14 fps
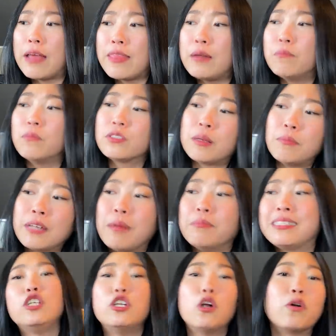And then
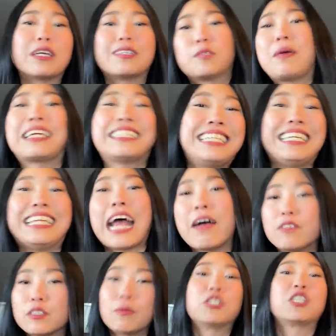sometimes you don't expect tea to
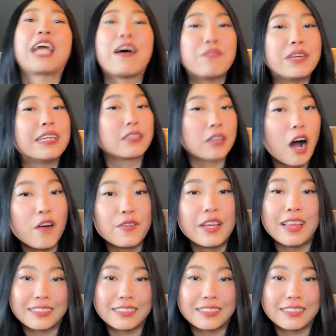have as much caffeine as coffee.